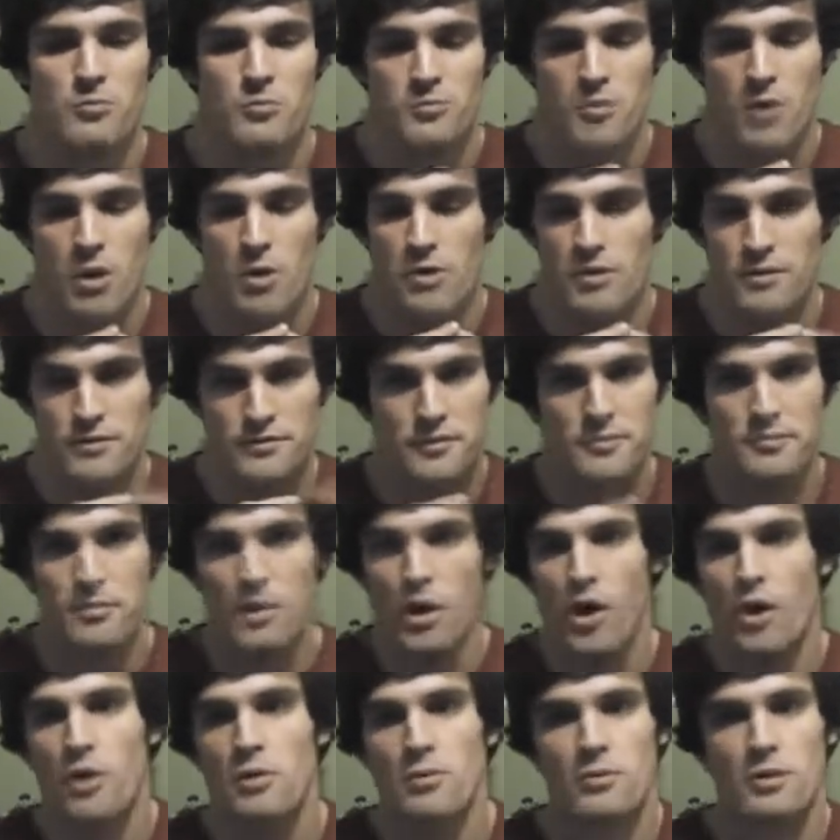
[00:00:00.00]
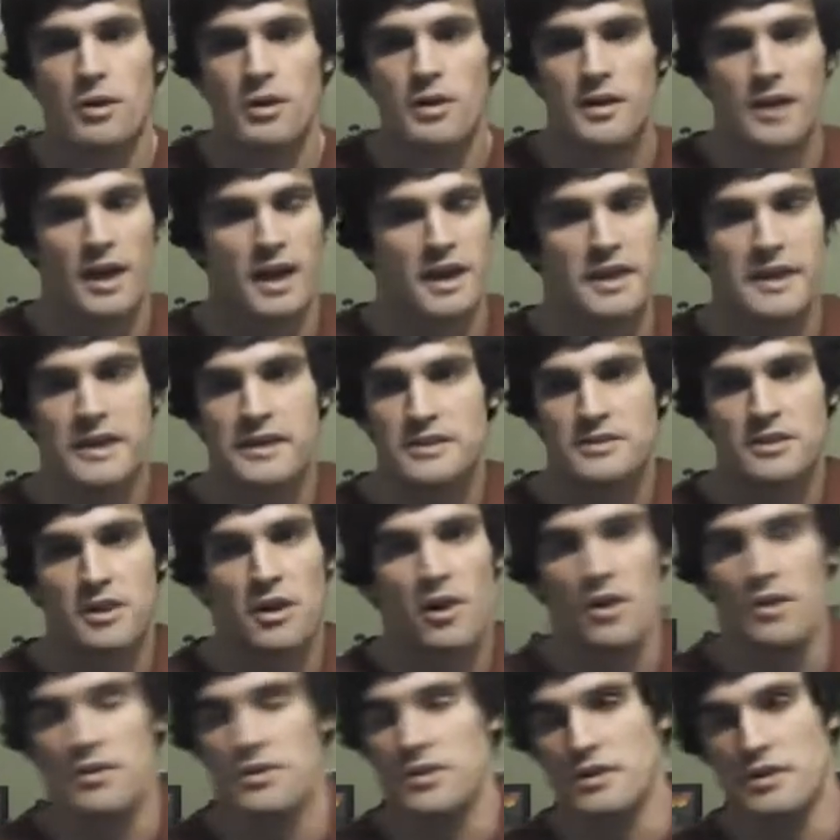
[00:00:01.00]
going from part 1, I guess
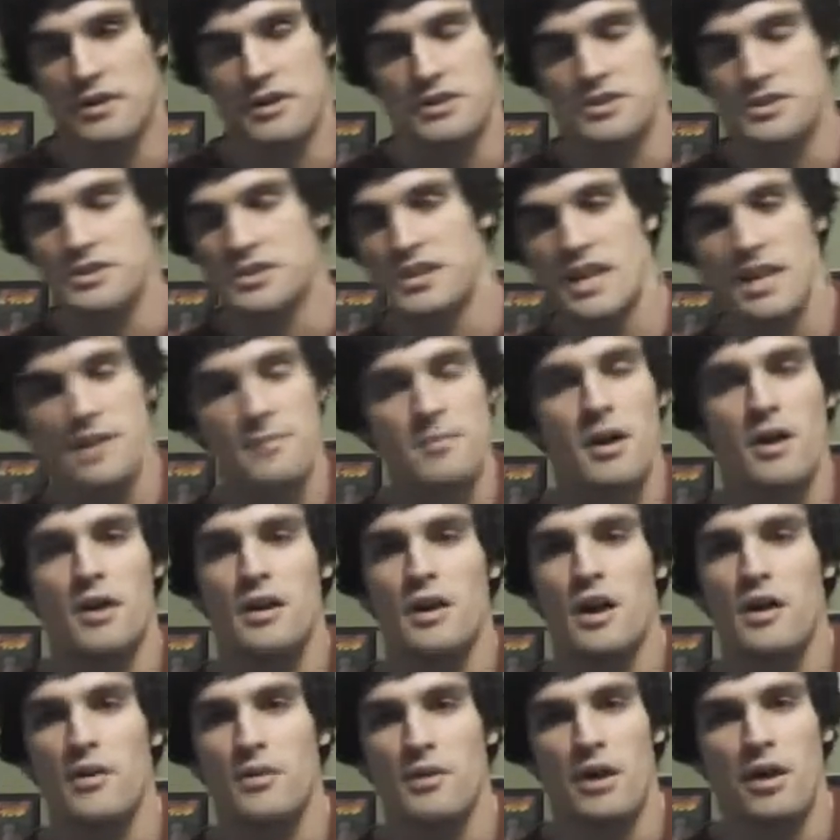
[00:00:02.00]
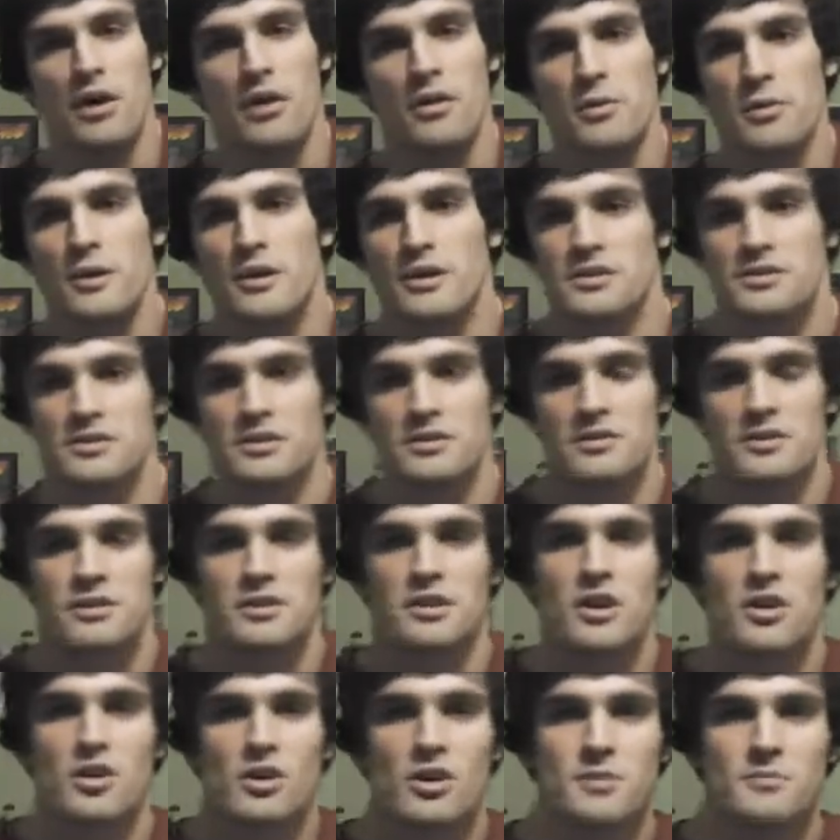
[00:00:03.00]
they're going to just keep on going all the way until they're
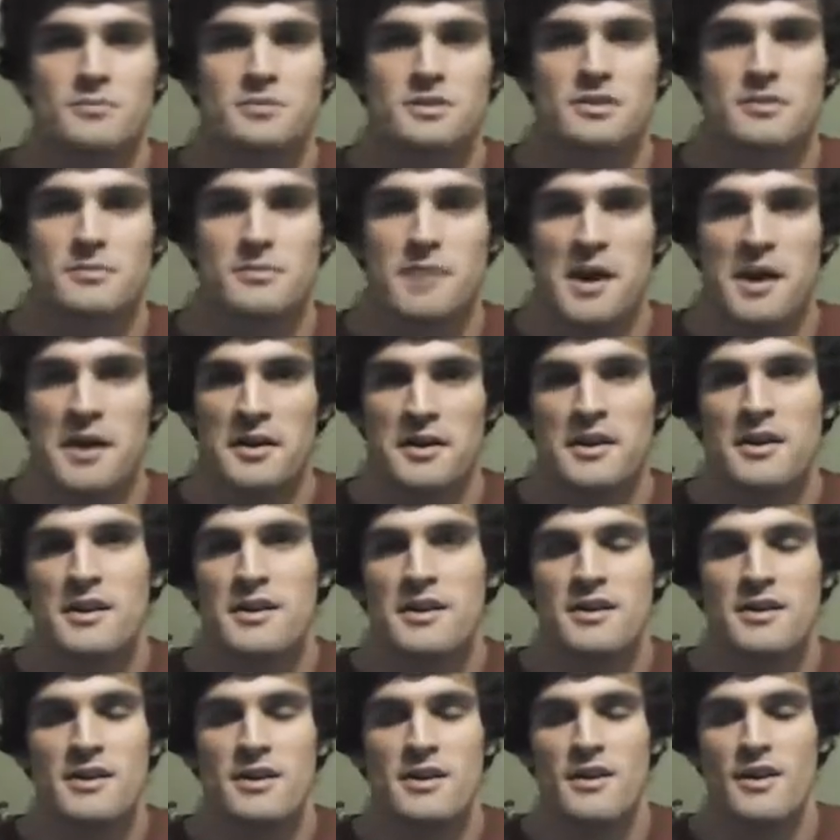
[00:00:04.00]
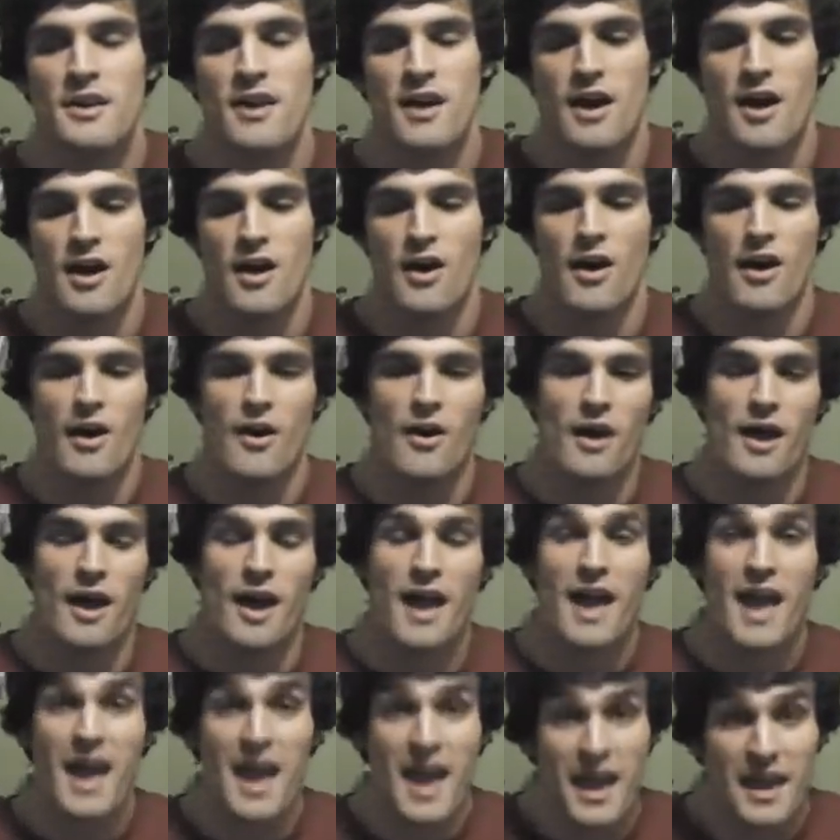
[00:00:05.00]
caught up to the manga,
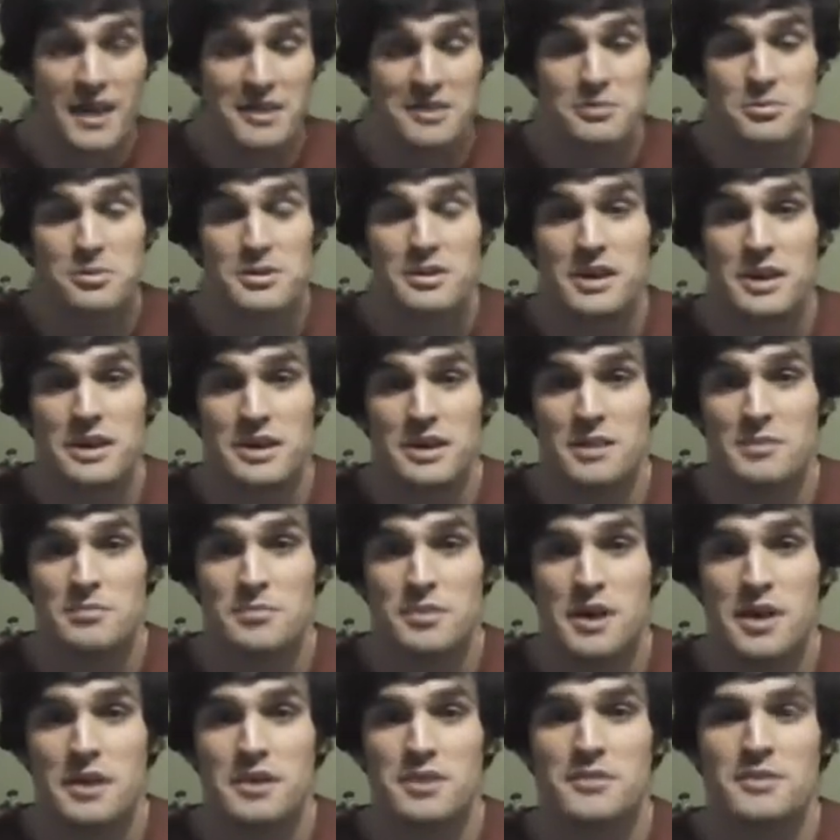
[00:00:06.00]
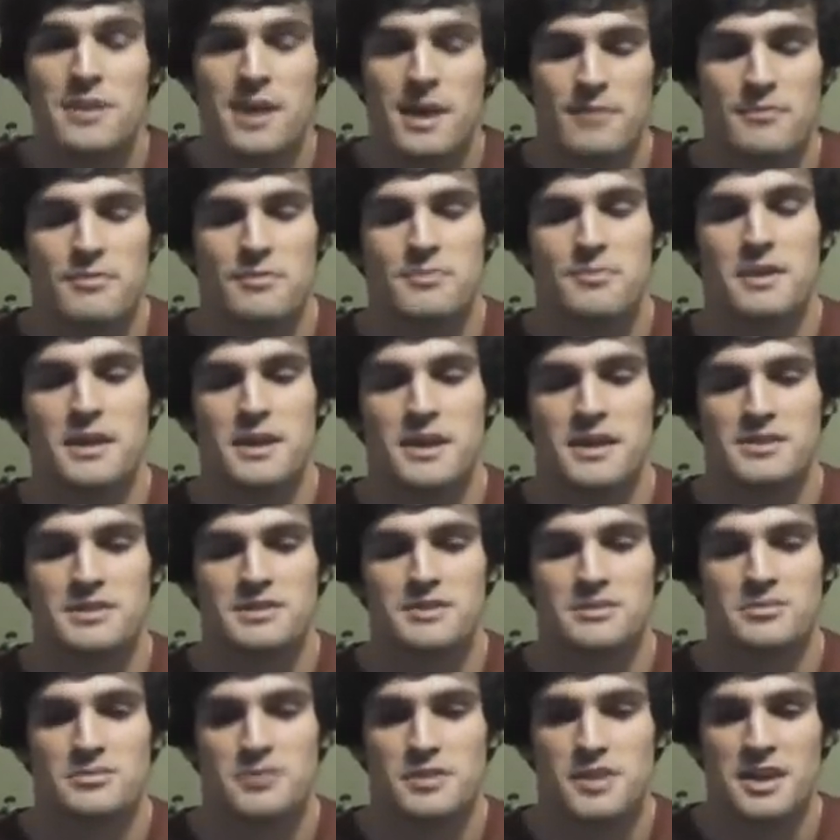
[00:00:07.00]
and we're getting a brand new game for
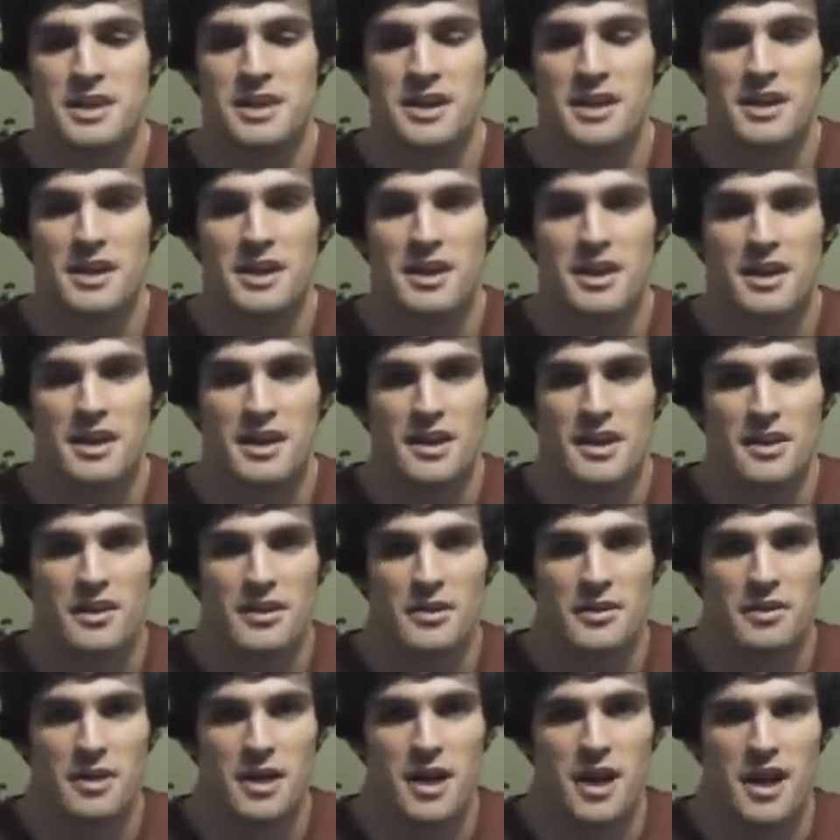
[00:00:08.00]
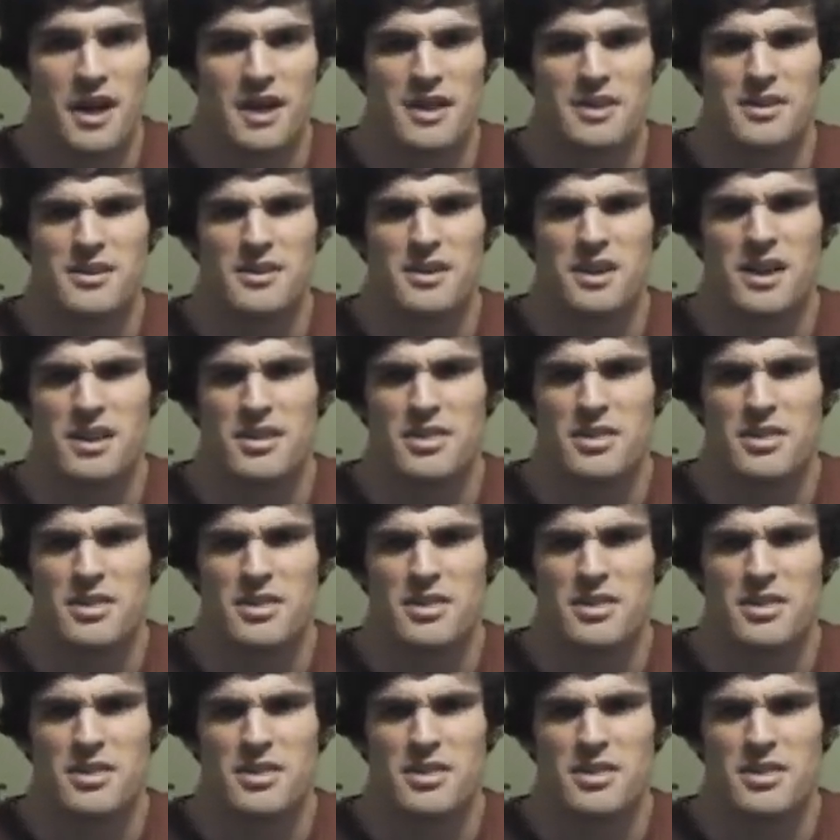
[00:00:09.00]
PS3, and